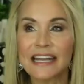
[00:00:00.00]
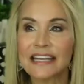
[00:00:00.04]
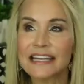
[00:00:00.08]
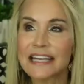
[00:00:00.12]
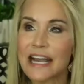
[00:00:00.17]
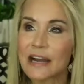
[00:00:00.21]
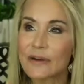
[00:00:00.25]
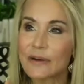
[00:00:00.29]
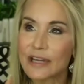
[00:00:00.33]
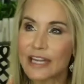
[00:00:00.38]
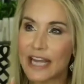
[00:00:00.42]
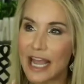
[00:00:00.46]

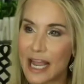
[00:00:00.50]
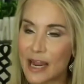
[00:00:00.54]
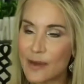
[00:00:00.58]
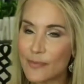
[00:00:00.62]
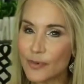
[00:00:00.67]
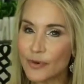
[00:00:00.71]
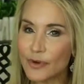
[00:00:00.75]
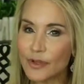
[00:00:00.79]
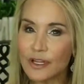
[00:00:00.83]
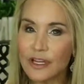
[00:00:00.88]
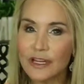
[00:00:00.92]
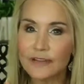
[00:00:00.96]
Now in
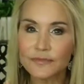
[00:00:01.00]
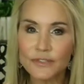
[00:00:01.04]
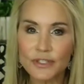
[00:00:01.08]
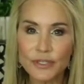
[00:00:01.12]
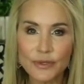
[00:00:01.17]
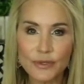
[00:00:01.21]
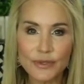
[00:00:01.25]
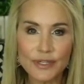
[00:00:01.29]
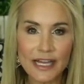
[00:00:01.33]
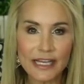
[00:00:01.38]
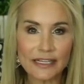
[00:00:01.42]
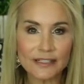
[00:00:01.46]
April of
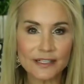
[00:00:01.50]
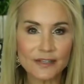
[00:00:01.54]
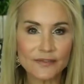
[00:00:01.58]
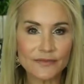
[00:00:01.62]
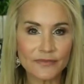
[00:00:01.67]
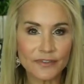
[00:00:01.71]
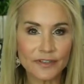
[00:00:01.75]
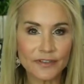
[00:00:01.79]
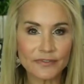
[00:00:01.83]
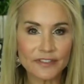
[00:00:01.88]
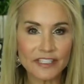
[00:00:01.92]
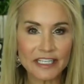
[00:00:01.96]

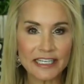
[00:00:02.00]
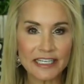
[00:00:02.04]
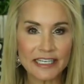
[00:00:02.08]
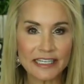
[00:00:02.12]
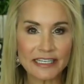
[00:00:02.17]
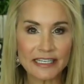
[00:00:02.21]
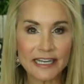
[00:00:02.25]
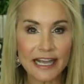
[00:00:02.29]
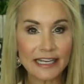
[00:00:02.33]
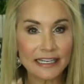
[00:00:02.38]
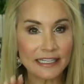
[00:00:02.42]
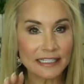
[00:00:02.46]

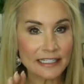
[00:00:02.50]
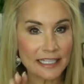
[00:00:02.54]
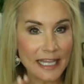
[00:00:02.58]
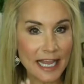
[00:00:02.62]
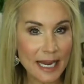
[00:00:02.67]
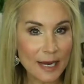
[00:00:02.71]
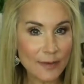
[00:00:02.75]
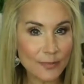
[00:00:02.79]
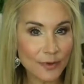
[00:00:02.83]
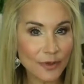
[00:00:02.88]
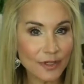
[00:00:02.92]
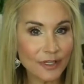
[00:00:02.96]
2015, and it's
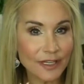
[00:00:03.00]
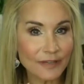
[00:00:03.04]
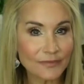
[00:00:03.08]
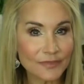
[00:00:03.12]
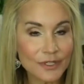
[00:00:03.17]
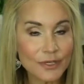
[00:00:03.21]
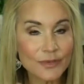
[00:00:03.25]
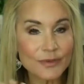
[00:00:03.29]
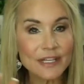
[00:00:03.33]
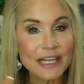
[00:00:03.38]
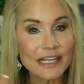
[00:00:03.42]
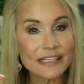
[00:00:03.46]
April of
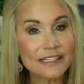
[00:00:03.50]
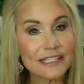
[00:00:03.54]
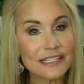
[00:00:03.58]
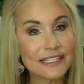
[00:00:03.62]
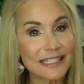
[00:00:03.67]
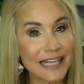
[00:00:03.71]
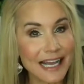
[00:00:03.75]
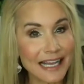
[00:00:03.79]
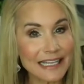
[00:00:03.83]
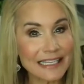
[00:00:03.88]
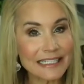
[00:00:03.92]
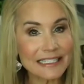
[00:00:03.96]

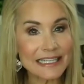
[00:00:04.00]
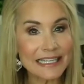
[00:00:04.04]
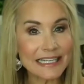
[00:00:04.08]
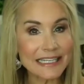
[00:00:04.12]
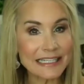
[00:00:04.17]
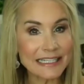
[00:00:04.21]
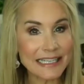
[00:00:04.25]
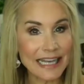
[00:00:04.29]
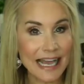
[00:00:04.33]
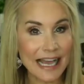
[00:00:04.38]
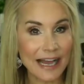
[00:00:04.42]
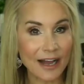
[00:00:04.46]

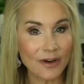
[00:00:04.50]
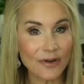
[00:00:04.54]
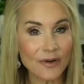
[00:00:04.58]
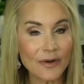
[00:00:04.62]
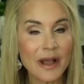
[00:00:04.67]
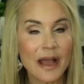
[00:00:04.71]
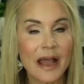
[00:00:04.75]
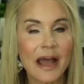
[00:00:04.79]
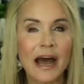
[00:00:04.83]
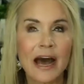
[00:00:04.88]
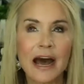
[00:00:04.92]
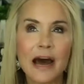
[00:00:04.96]
2019
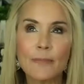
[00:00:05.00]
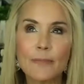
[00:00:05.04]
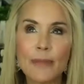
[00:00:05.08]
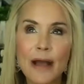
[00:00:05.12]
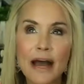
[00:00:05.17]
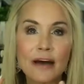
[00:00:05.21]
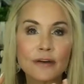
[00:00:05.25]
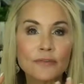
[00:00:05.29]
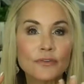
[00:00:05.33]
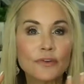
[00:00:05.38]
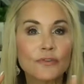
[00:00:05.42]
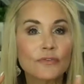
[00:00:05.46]
now,
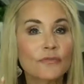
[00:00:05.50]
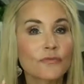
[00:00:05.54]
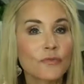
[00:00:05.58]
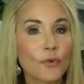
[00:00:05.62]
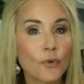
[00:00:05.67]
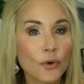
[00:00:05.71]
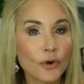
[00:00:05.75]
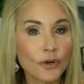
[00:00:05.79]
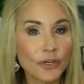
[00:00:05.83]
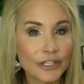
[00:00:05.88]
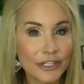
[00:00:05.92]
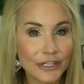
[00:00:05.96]
about
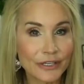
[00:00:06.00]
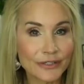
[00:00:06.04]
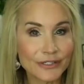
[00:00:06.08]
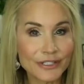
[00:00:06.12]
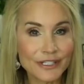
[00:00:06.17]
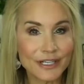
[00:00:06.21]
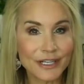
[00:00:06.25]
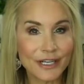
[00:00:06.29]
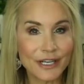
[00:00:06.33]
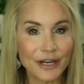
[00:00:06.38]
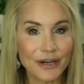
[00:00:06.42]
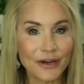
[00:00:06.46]
4
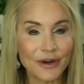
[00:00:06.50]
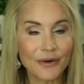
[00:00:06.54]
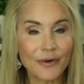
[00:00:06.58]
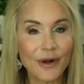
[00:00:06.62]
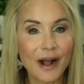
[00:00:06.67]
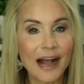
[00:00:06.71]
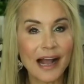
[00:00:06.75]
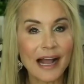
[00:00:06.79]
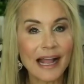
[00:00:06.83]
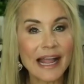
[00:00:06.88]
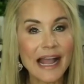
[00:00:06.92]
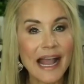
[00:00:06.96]
years ago,
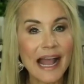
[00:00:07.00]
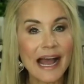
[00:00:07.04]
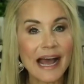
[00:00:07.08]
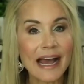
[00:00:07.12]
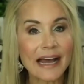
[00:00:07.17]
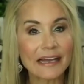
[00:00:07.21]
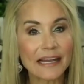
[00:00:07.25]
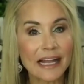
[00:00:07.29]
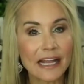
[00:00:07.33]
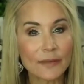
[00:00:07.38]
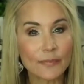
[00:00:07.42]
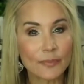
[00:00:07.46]
I
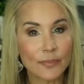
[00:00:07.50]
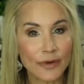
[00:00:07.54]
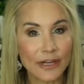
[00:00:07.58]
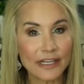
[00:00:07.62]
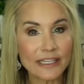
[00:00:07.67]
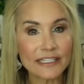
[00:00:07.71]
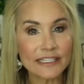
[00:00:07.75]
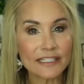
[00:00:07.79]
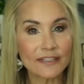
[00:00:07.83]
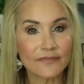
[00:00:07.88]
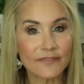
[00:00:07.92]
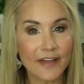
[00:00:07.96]
had a
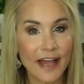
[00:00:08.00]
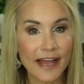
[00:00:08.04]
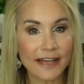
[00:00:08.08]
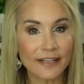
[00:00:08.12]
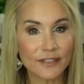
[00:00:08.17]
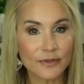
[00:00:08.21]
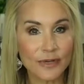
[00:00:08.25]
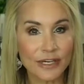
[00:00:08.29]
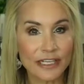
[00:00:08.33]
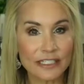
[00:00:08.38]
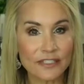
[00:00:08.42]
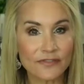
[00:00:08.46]
breast
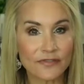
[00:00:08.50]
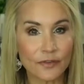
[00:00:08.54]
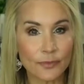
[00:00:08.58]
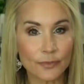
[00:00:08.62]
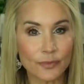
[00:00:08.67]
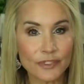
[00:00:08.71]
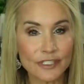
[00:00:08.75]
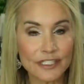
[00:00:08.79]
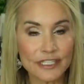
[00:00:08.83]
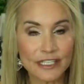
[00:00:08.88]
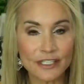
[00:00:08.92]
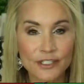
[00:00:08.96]
fat transfer
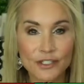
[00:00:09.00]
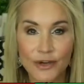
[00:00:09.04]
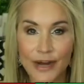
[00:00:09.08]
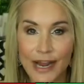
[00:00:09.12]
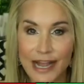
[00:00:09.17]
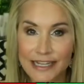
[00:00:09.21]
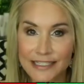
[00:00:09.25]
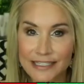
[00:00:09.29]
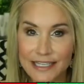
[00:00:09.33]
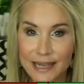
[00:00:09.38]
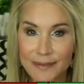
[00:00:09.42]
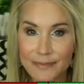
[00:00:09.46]
procedure,
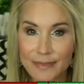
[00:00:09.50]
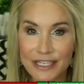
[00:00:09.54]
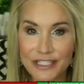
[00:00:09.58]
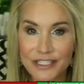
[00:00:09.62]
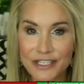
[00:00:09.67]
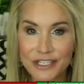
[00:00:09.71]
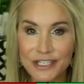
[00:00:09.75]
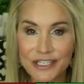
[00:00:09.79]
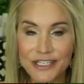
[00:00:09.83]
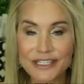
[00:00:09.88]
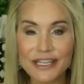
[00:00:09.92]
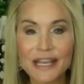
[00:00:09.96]
as I
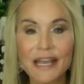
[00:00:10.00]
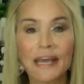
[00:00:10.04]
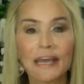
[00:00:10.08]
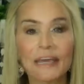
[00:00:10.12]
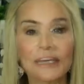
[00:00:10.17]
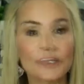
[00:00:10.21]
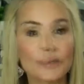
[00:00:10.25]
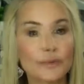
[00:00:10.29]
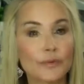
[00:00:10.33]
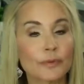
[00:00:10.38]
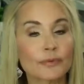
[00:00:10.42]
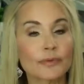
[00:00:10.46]
mentioned,
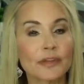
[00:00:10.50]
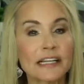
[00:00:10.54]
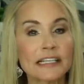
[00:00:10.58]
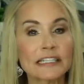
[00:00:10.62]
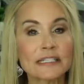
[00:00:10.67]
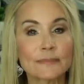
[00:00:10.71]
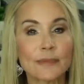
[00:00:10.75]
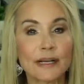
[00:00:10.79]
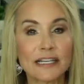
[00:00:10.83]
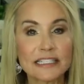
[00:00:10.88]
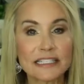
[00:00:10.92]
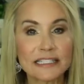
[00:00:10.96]
to
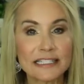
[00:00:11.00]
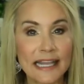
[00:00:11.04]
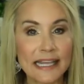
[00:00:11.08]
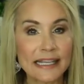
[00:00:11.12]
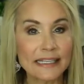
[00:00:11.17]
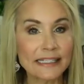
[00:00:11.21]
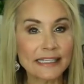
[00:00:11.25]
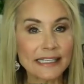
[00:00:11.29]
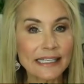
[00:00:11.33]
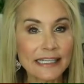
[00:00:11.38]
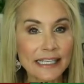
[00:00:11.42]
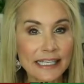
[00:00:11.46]
replace my
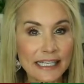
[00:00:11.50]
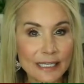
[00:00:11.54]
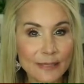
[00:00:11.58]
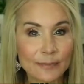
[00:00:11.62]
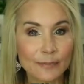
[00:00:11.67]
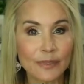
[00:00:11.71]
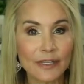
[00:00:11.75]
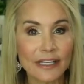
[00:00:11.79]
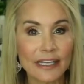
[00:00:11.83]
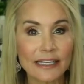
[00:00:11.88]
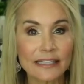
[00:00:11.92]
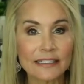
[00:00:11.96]
saline
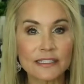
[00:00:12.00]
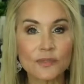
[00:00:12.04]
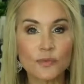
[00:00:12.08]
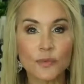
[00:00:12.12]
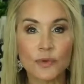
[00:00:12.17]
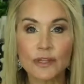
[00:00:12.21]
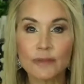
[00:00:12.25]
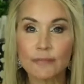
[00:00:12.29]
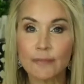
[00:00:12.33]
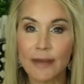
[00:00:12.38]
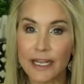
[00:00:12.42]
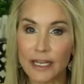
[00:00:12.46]
implants
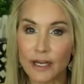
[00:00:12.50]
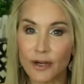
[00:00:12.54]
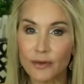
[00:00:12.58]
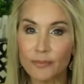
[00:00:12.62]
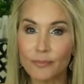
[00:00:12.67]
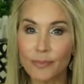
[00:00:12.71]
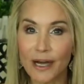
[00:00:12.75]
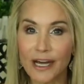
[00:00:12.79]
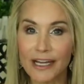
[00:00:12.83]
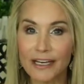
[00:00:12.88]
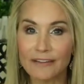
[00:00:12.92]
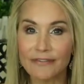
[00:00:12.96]
with my
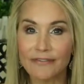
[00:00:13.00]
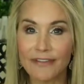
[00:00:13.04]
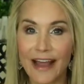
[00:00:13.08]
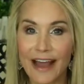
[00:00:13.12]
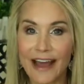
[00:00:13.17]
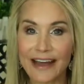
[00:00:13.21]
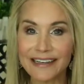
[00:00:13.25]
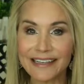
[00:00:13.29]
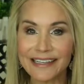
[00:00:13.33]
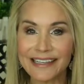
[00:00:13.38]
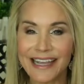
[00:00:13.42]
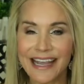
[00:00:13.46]
own body
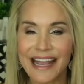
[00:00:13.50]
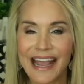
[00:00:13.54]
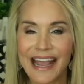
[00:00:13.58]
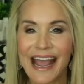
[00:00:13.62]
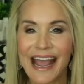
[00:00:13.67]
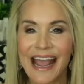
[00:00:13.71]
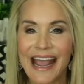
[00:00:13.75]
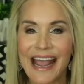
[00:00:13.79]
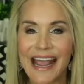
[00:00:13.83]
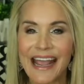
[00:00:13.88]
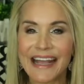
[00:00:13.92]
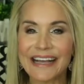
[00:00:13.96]
fat.
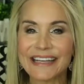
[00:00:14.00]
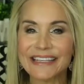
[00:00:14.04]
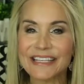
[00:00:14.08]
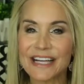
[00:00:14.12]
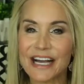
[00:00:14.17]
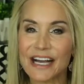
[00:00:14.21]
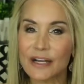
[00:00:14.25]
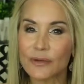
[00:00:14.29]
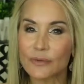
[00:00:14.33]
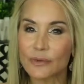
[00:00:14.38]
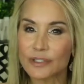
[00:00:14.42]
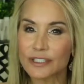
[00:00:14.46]
And
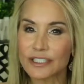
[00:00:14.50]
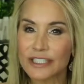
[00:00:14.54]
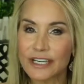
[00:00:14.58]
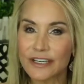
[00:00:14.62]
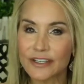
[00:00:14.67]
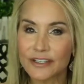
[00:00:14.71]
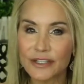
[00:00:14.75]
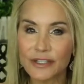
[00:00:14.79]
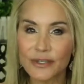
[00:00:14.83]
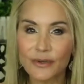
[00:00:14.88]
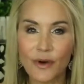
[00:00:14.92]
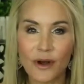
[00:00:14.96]
I will
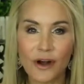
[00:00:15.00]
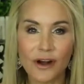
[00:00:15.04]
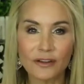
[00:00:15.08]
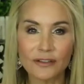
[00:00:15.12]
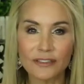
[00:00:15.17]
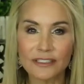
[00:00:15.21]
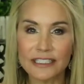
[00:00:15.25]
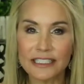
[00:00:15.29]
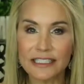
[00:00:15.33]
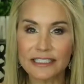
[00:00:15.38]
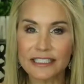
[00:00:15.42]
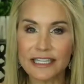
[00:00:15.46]
tell you
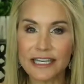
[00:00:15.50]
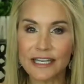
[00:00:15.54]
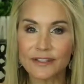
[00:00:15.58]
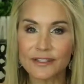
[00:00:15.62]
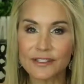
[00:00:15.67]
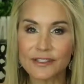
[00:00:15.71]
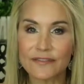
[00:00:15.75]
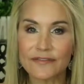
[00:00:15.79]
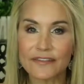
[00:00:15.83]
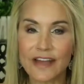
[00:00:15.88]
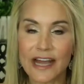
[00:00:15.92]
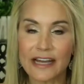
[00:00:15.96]
all
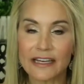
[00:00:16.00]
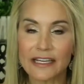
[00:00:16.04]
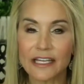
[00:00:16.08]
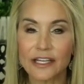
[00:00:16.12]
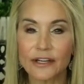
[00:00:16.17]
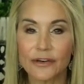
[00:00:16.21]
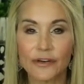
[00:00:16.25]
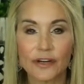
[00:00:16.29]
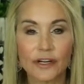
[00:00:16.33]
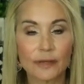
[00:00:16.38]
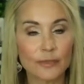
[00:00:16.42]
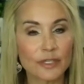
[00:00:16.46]
details of that
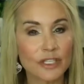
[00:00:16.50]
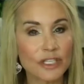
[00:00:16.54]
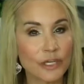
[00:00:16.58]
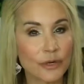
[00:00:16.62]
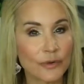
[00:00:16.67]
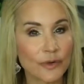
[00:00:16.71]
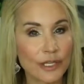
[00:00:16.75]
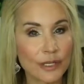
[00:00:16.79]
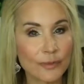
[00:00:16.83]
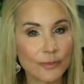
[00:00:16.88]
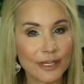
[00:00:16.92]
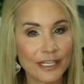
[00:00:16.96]
here, and I'll be
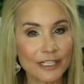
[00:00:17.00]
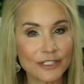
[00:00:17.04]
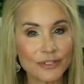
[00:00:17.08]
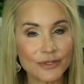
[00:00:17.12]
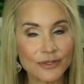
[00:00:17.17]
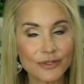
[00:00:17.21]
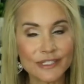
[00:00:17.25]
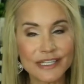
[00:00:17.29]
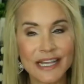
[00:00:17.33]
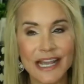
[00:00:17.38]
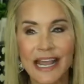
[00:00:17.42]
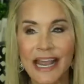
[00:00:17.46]
showing you
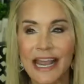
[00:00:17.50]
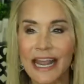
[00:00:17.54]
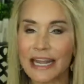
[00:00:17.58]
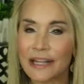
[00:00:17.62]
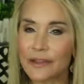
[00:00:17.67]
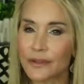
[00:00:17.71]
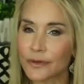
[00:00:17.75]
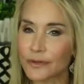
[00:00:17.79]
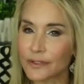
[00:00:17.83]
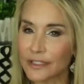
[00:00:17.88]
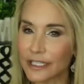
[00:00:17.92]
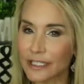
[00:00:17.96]
pictures,
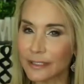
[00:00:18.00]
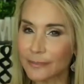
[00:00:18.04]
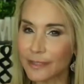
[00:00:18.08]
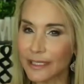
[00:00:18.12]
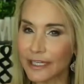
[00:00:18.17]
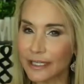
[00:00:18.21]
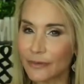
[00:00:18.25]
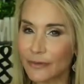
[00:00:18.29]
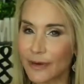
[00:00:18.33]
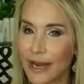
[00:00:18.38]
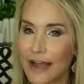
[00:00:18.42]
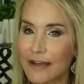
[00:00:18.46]
and they're a little
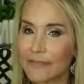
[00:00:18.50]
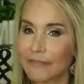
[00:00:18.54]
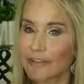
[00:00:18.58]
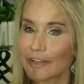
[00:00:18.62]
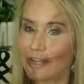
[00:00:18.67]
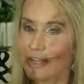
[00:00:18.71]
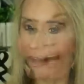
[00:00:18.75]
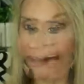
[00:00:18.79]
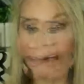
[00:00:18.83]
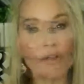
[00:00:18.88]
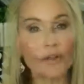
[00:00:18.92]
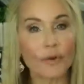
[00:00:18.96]
bit
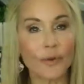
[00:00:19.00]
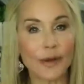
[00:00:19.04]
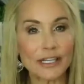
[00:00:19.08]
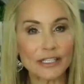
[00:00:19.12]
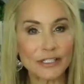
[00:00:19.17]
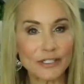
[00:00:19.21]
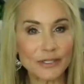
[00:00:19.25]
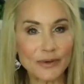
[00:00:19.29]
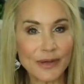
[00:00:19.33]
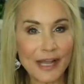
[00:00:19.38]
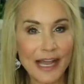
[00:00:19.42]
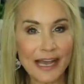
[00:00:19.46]
graphic, although I
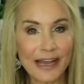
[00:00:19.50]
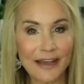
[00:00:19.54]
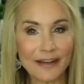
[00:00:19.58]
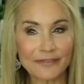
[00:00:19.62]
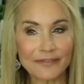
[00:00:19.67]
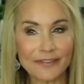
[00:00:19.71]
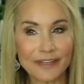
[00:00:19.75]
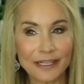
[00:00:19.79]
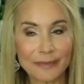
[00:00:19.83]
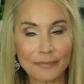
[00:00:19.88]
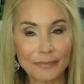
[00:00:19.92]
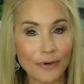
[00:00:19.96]
do
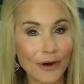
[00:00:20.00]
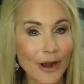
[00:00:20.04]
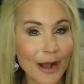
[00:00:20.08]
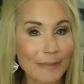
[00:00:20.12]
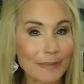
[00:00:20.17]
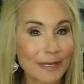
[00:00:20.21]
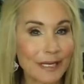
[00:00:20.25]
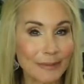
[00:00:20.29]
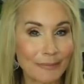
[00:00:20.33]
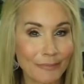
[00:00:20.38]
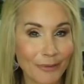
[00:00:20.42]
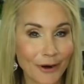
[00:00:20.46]
have the
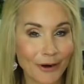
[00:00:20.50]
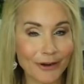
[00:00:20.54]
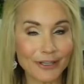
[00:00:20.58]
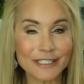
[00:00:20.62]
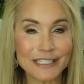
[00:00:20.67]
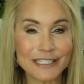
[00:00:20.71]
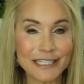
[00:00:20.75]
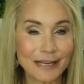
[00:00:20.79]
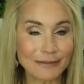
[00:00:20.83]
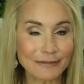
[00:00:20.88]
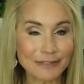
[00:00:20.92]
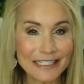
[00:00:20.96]
prominent
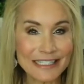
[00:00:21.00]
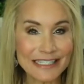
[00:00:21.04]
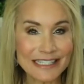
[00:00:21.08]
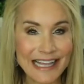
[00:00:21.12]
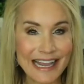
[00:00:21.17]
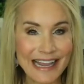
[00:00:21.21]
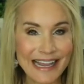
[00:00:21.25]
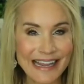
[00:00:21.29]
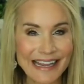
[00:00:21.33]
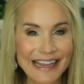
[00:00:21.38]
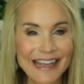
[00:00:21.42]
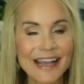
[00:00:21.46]
part, shall we
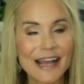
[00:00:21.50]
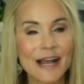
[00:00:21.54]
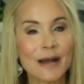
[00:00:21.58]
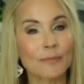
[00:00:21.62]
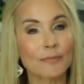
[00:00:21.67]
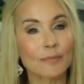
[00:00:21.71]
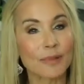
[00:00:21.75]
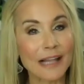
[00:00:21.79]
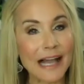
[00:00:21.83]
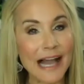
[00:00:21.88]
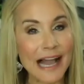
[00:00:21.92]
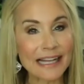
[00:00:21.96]
say,
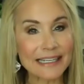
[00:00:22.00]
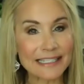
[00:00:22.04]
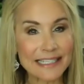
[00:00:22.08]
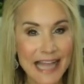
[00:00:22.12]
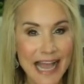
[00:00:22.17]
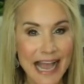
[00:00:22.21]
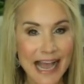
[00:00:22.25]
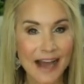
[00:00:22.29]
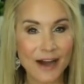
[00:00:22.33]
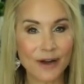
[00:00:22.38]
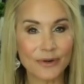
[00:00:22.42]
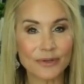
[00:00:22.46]
blacked
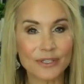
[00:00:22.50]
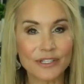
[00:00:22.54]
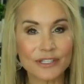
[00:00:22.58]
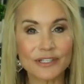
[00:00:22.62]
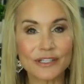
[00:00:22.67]
out.